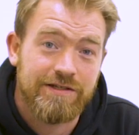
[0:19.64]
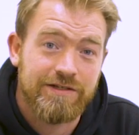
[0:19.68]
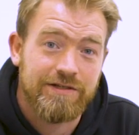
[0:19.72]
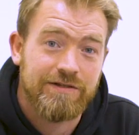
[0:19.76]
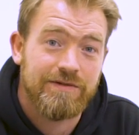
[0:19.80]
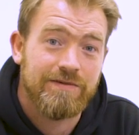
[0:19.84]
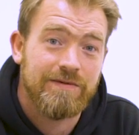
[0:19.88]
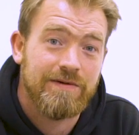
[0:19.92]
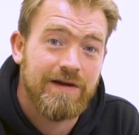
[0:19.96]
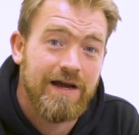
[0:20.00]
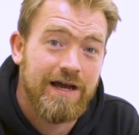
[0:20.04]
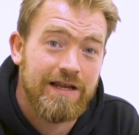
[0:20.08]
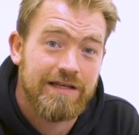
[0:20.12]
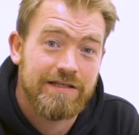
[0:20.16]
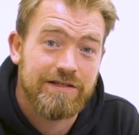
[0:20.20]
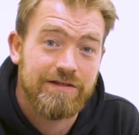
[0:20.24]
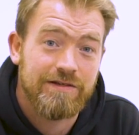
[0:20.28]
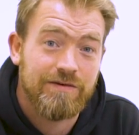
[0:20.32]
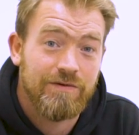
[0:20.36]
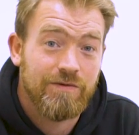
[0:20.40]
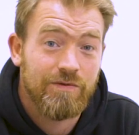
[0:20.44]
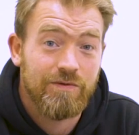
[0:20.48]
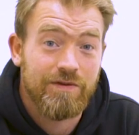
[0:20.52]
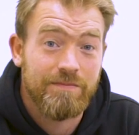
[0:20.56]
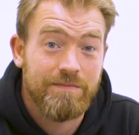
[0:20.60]
to
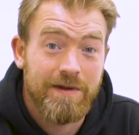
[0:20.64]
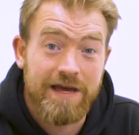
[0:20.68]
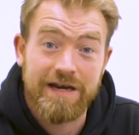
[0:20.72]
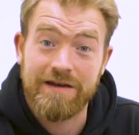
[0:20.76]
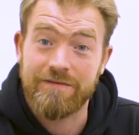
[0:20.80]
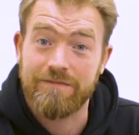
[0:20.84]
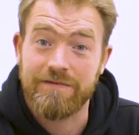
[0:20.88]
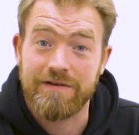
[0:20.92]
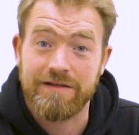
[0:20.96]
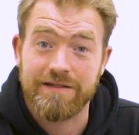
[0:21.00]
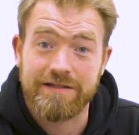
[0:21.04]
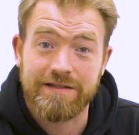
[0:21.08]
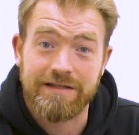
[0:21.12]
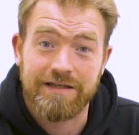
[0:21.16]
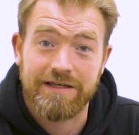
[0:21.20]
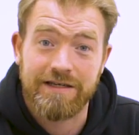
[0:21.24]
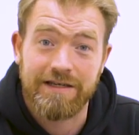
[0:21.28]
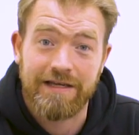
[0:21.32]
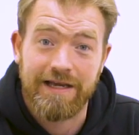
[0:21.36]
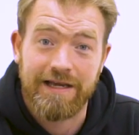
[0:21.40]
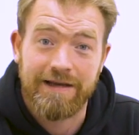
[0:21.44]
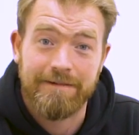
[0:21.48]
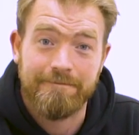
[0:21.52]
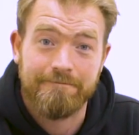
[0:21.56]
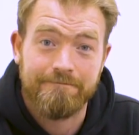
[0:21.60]
answer all the benefits that
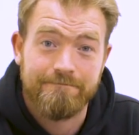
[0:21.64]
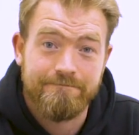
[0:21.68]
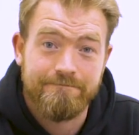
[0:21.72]
you get.